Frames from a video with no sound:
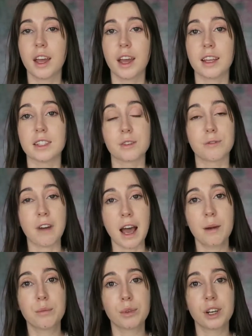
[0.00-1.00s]
it's
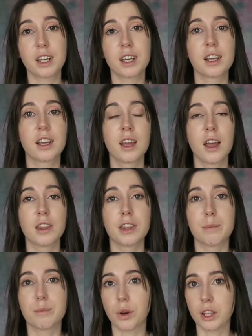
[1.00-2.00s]
fabric,
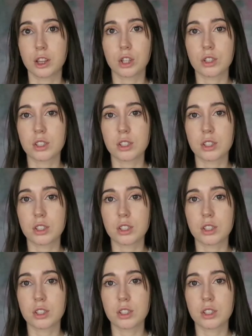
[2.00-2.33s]
the print